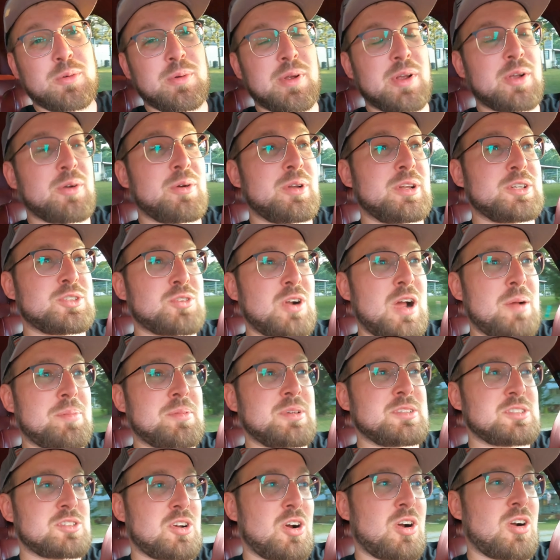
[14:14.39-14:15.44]
we're going to drop
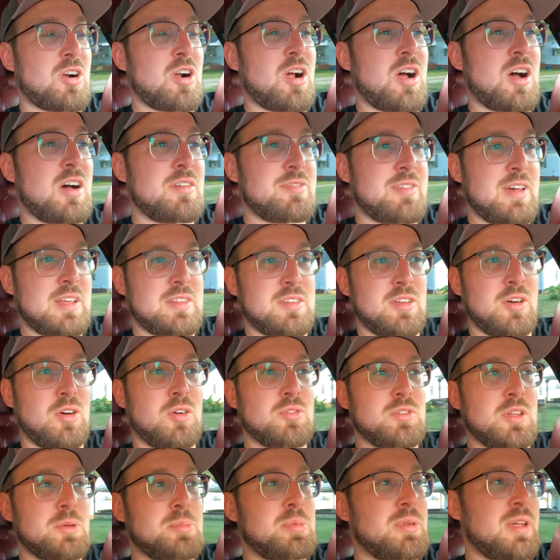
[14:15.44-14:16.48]
this car off at the
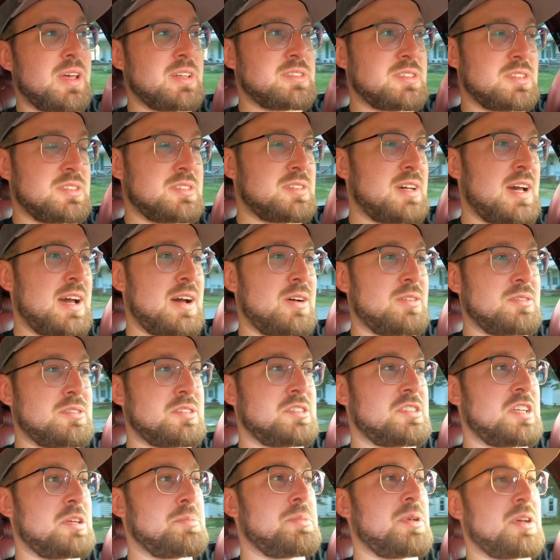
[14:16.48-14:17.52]
only place in town
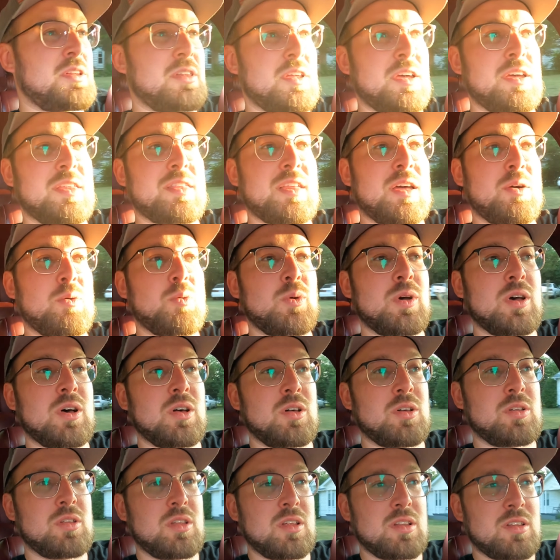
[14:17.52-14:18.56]
seemingly that
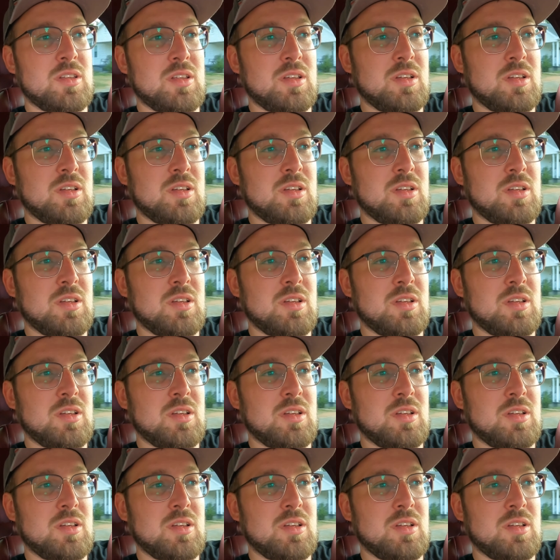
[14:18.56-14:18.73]
will